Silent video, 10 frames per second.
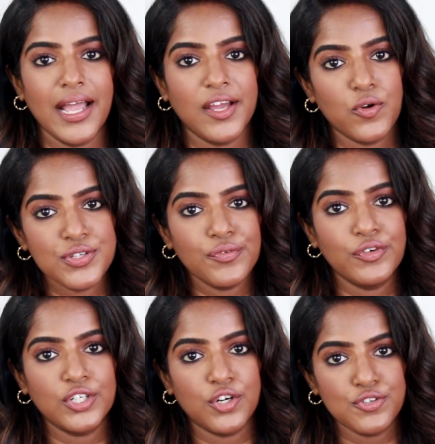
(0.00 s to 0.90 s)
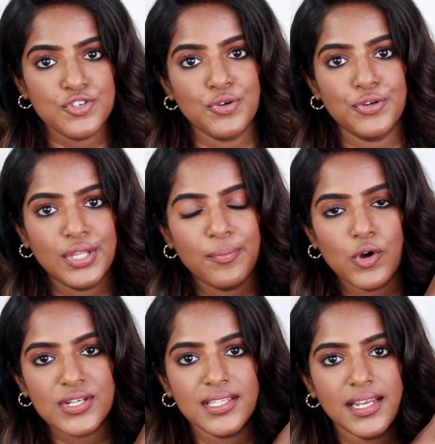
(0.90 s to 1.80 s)
I also forgot to show you the
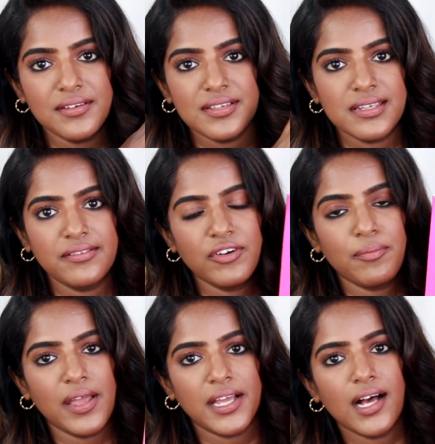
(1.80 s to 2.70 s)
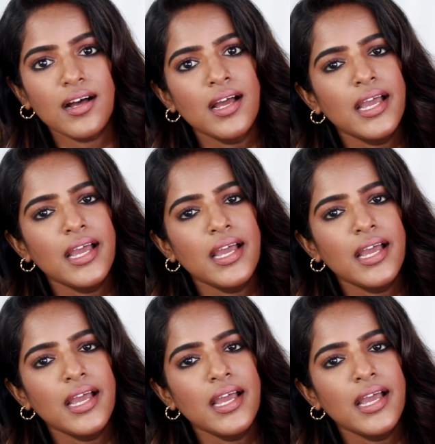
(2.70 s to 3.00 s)
box that I received from Nykaa.